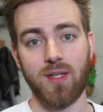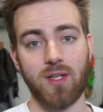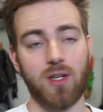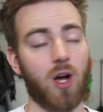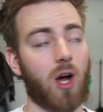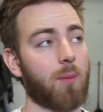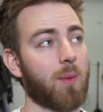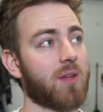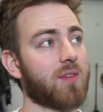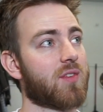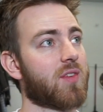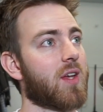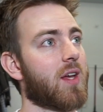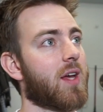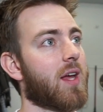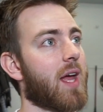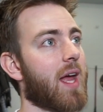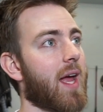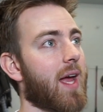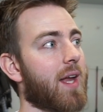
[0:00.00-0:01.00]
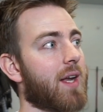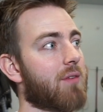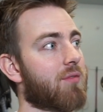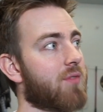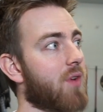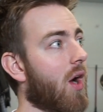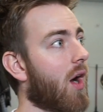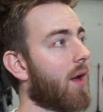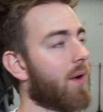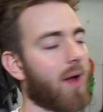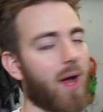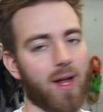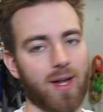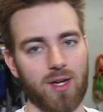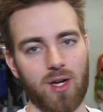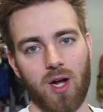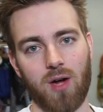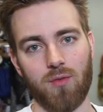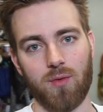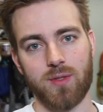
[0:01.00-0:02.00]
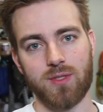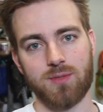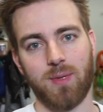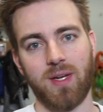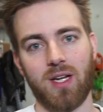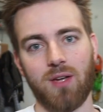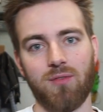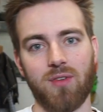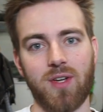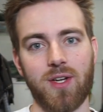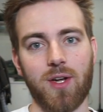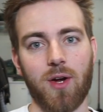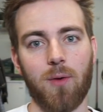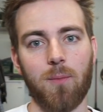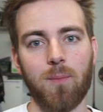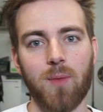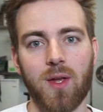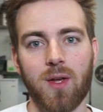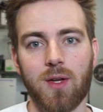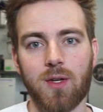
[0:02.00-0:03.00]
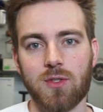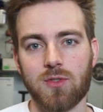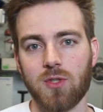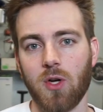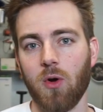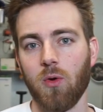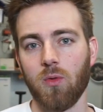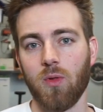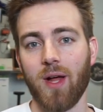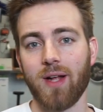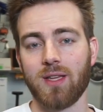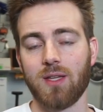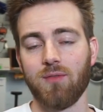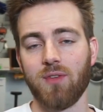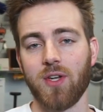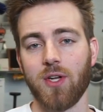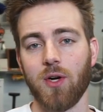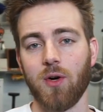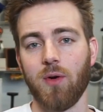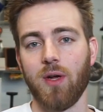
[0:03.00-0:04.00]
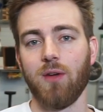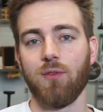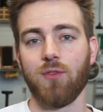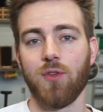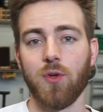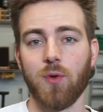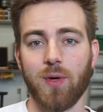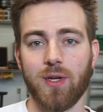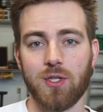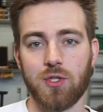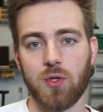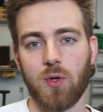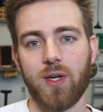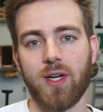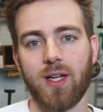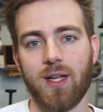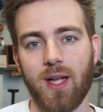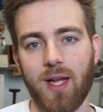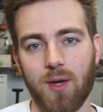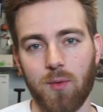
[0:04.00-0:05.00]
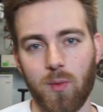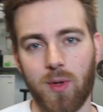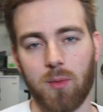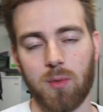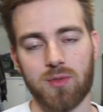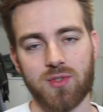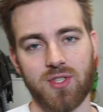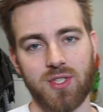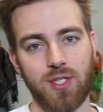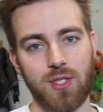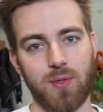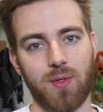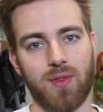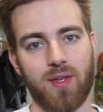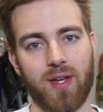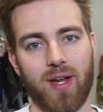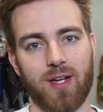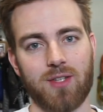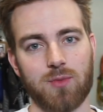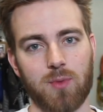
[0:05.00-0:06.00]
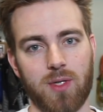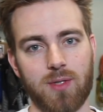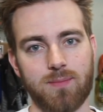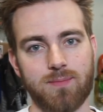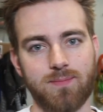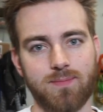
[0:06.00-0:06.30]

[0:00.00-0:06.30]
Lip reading: comments, and if not, I can always make a video. So like the video if you enjoyed it, and we will see you in the next one.